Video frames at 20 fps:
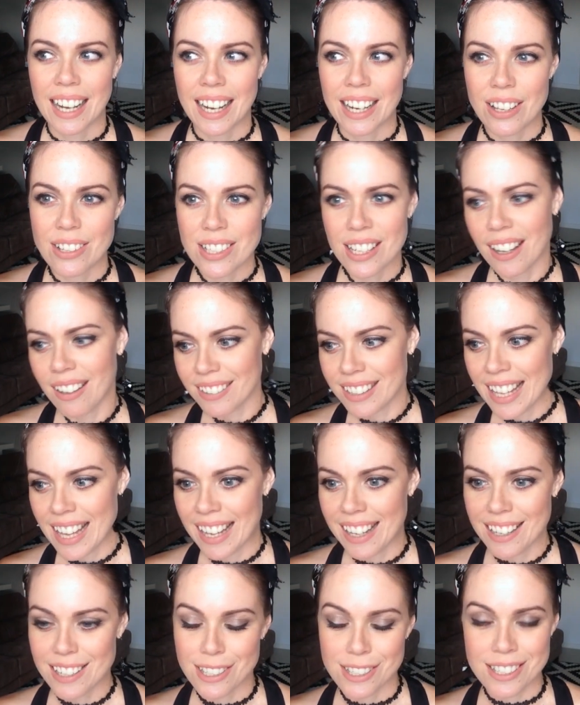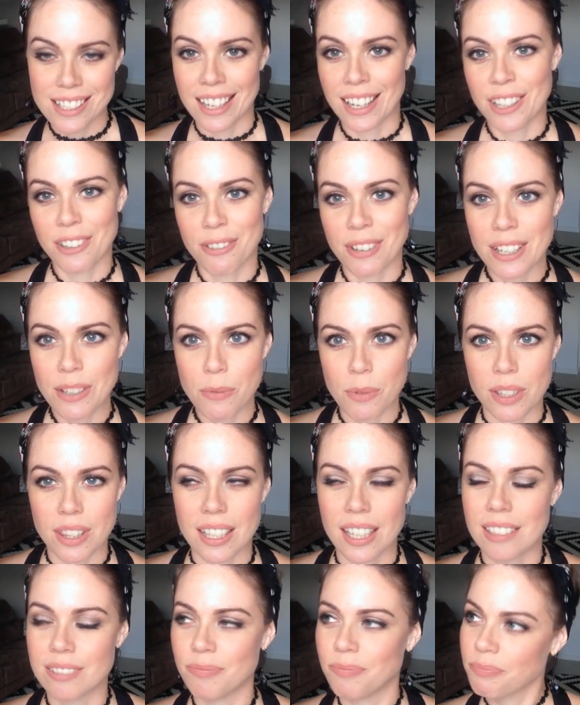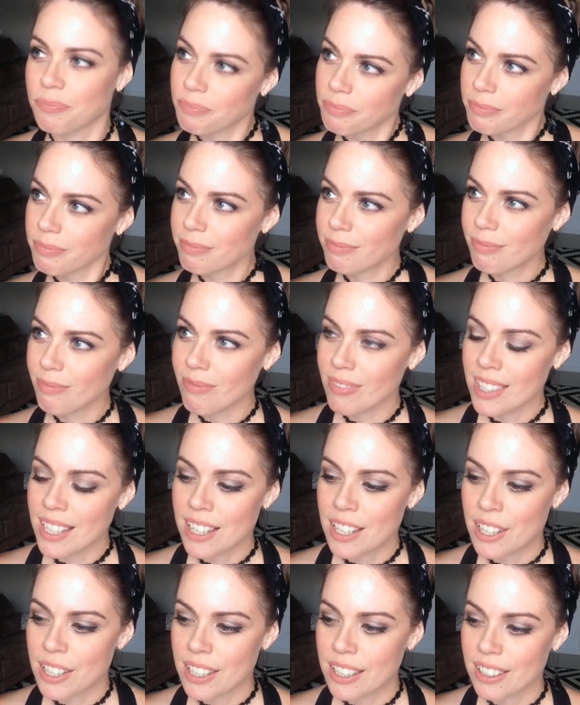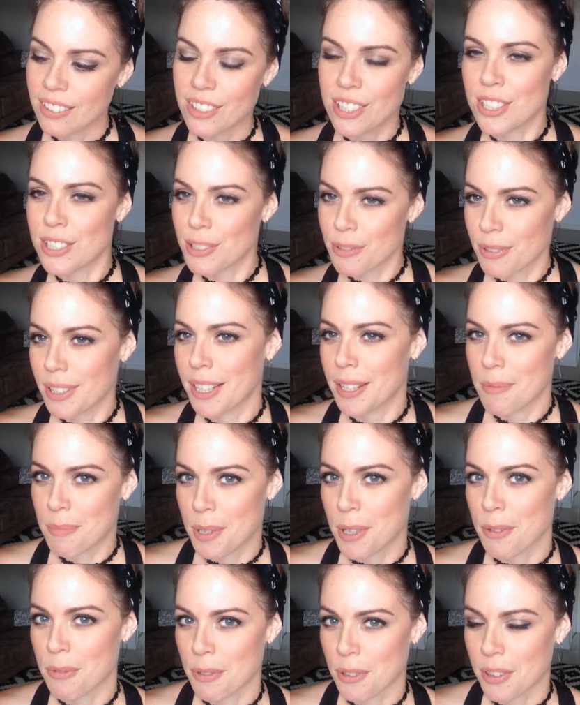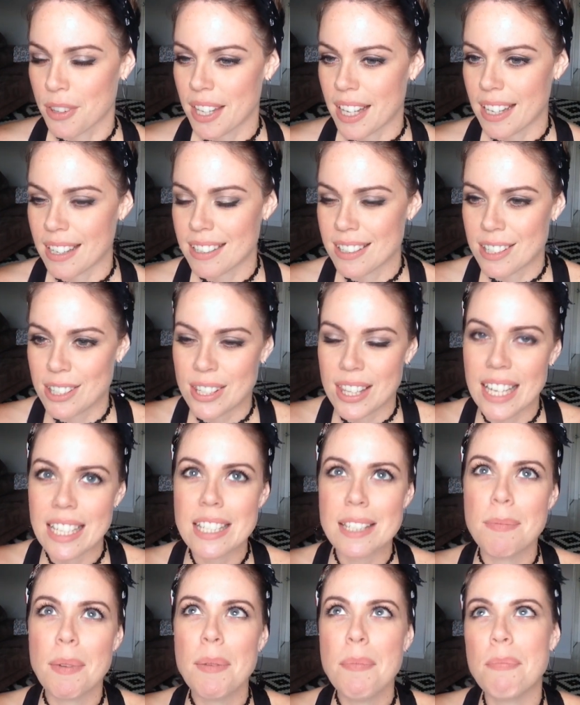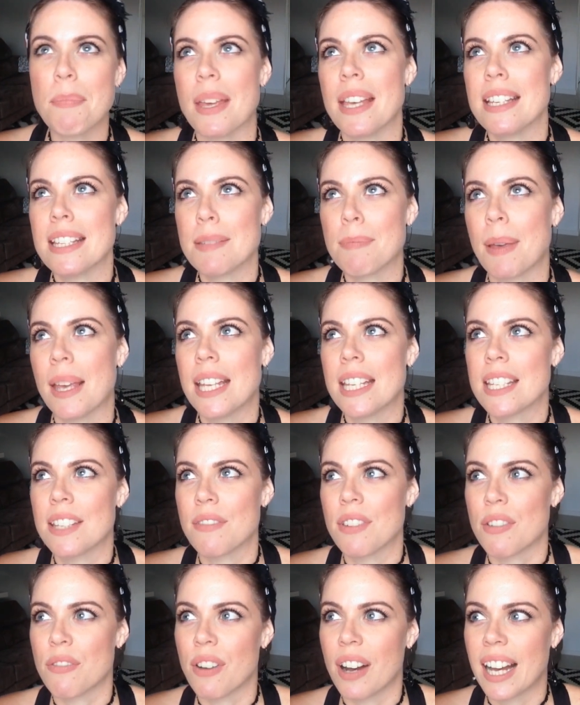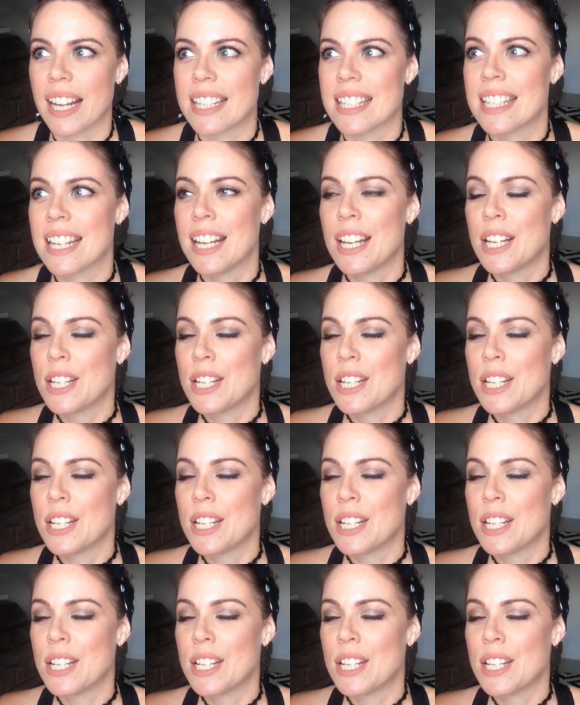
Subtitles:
And I was like, okay, I just kind of went with it, which is a really beautiful thing. So that's my biggest piece of advice.